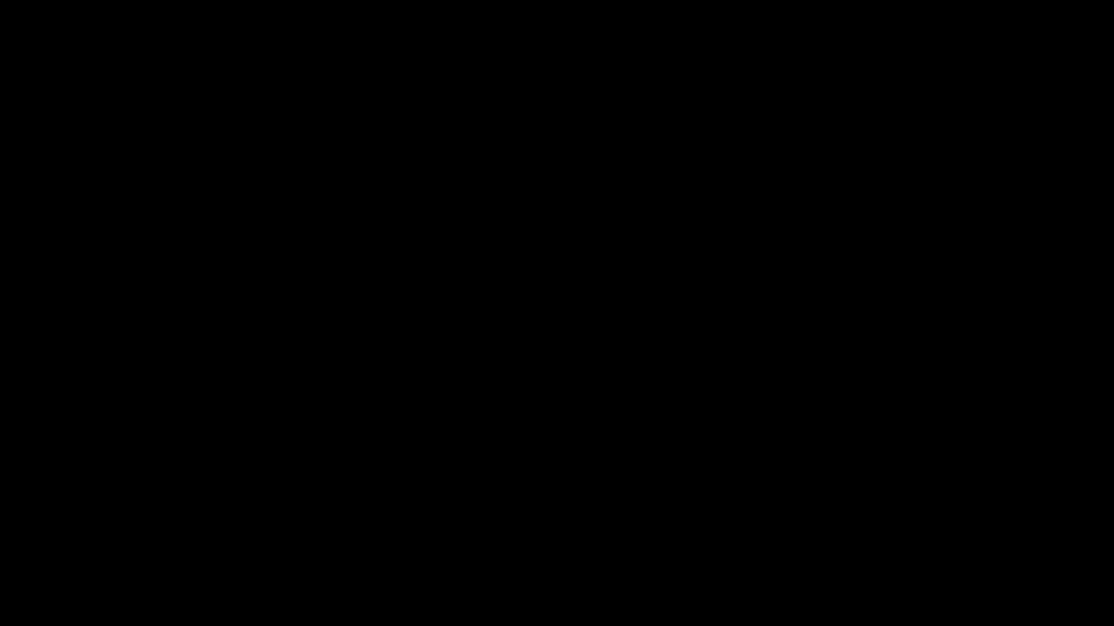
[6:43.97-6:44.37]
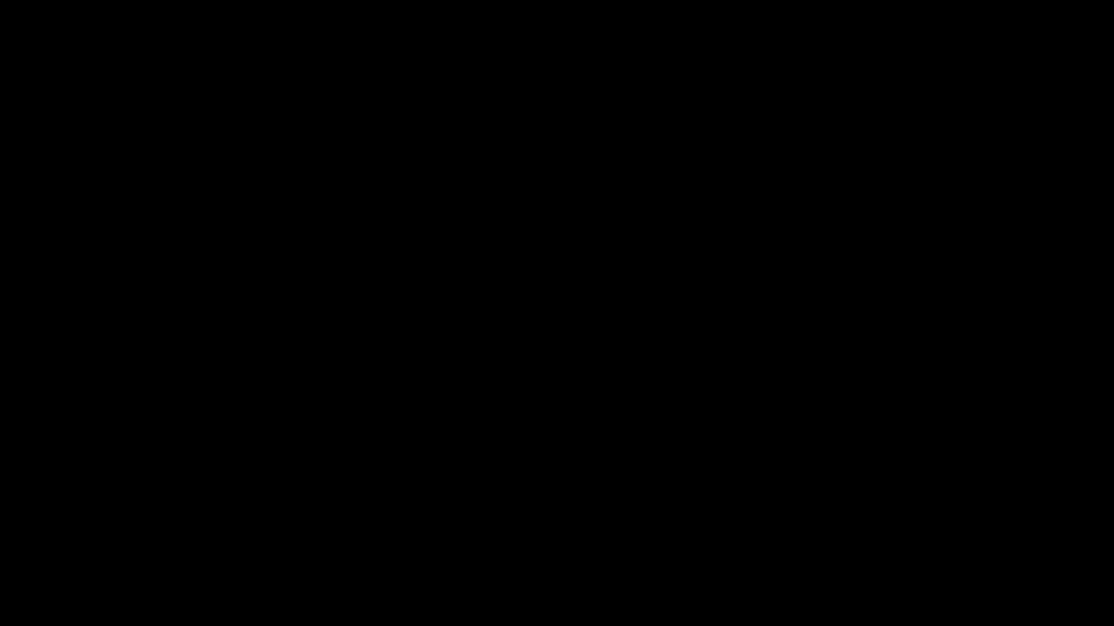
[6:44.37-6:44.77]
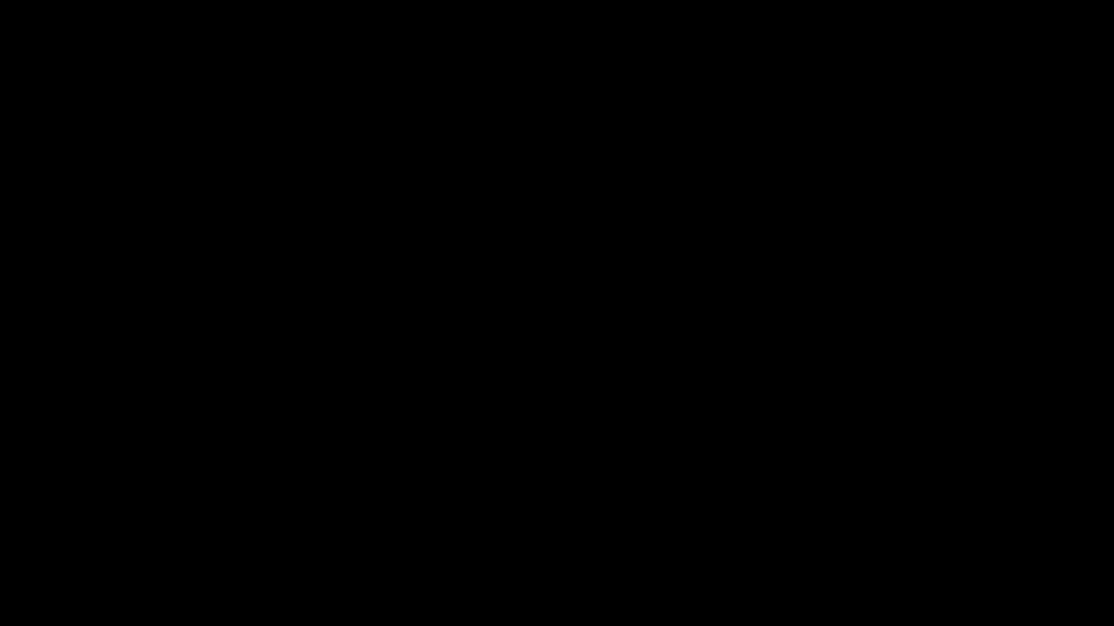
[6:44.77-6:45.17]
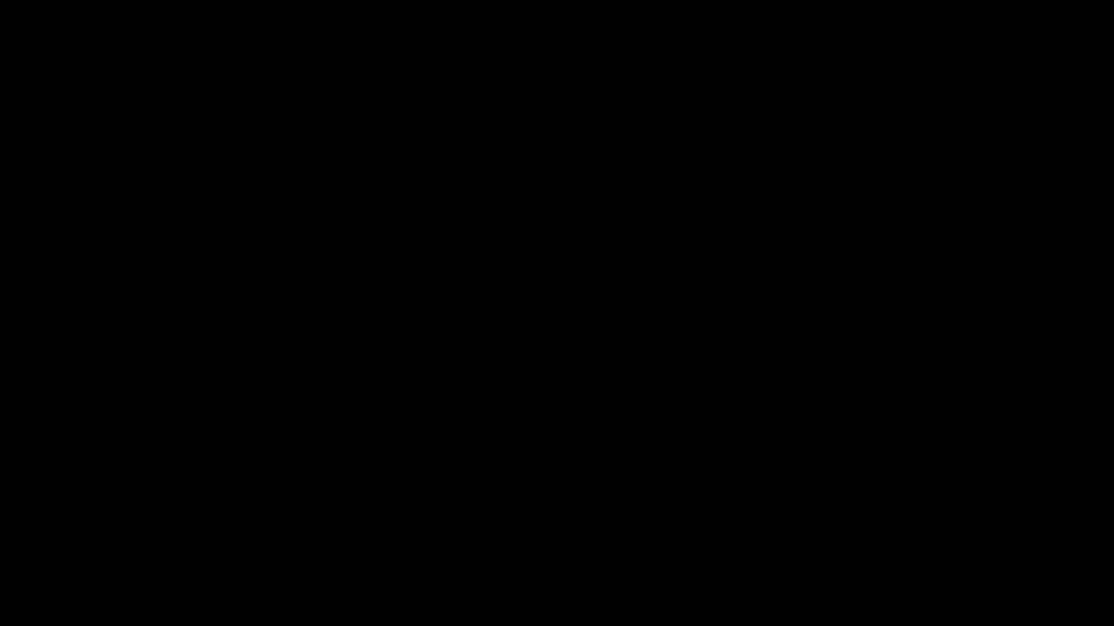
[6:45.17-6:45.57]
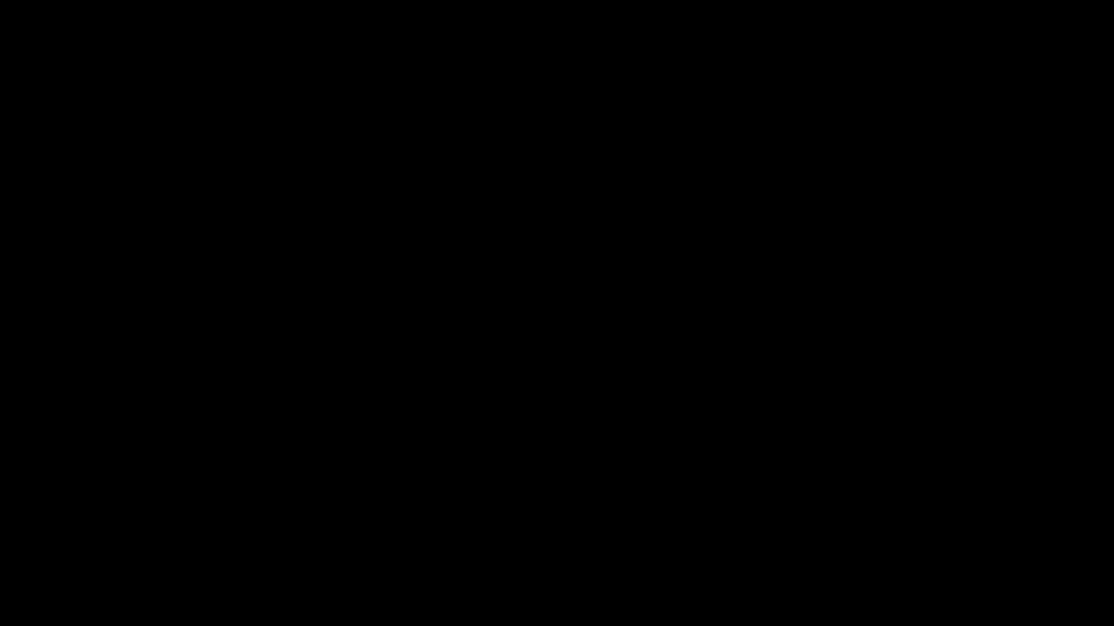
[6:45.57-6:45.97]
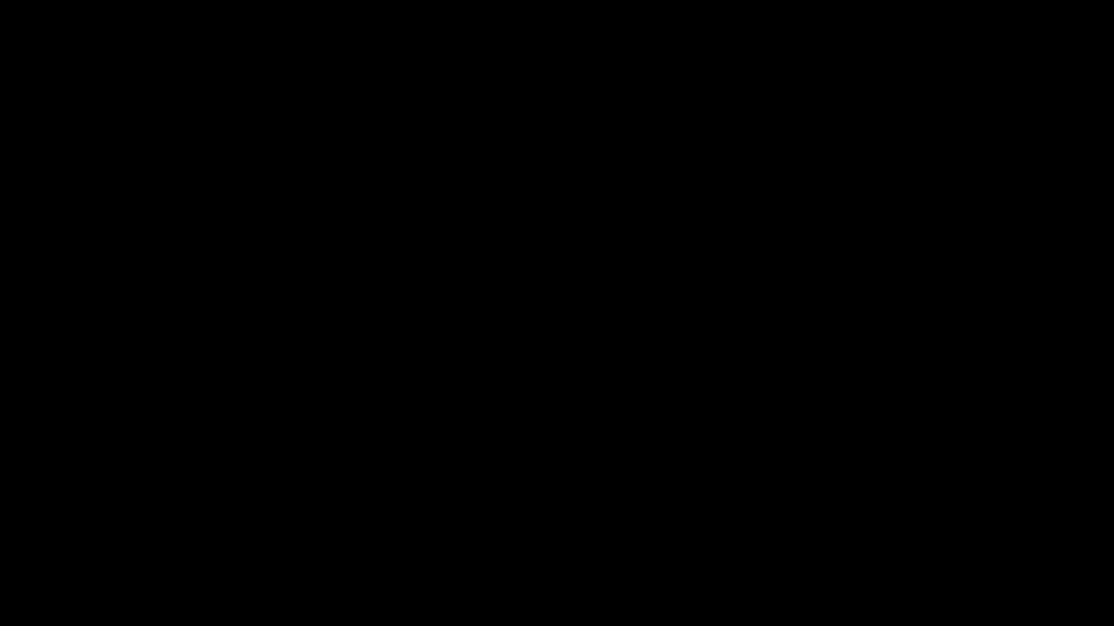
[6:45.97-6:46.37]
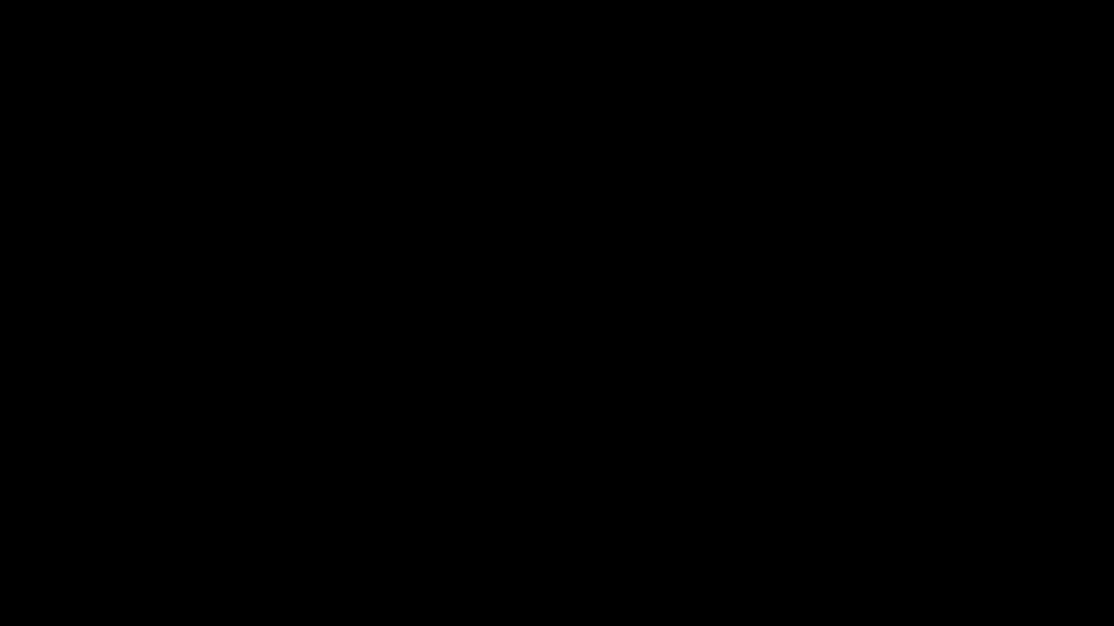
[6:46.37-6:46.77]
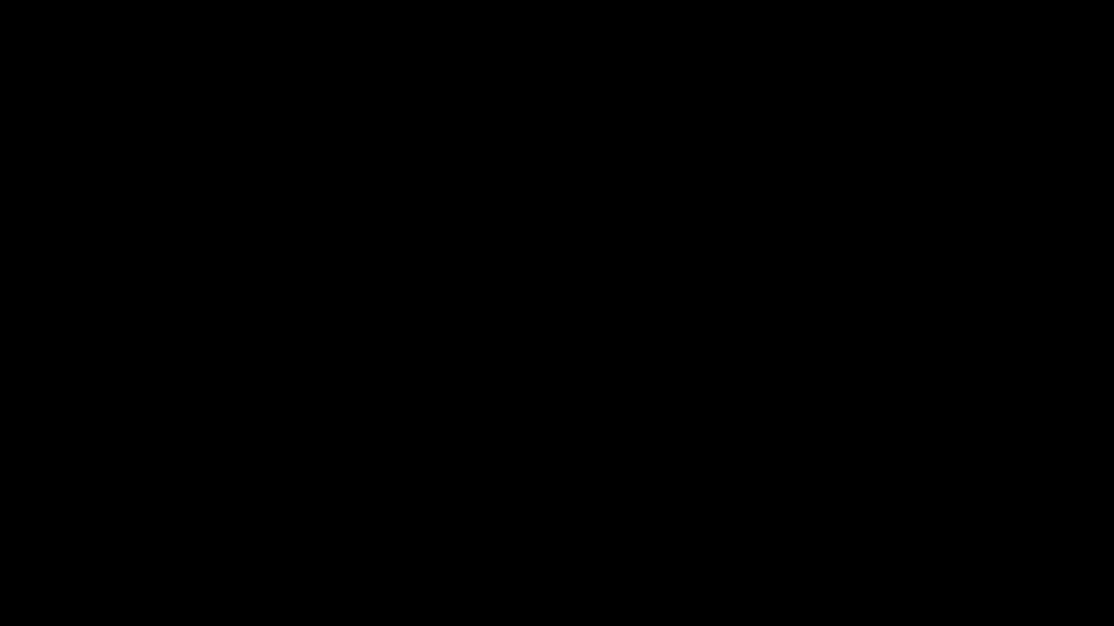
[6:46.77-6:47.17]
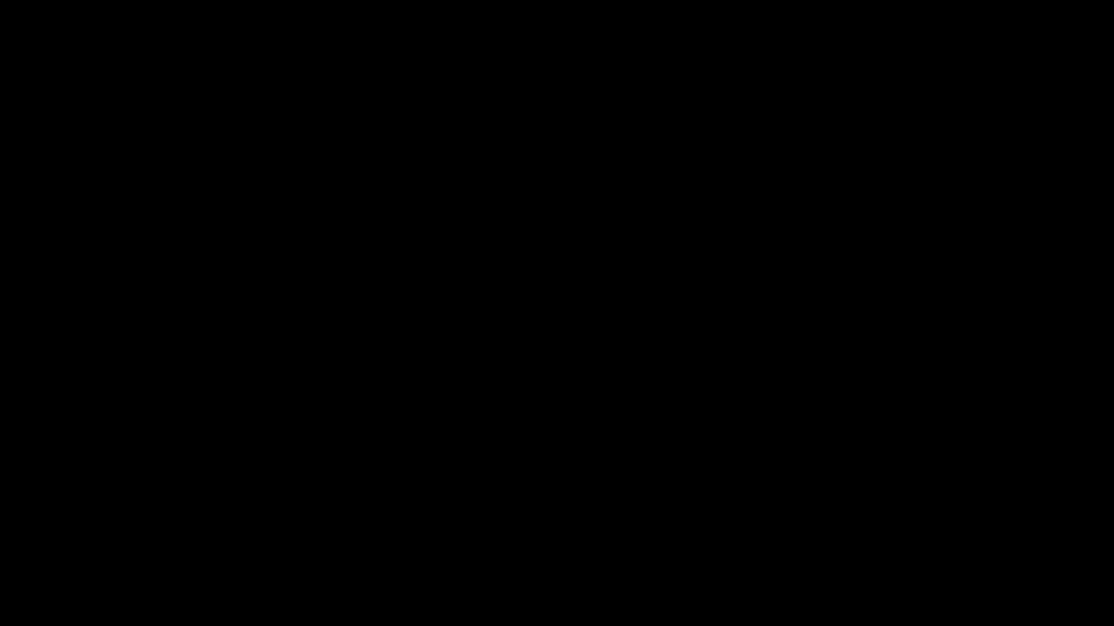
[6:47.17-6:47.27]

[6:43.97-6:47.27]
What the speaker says: [unreadable: no face in view]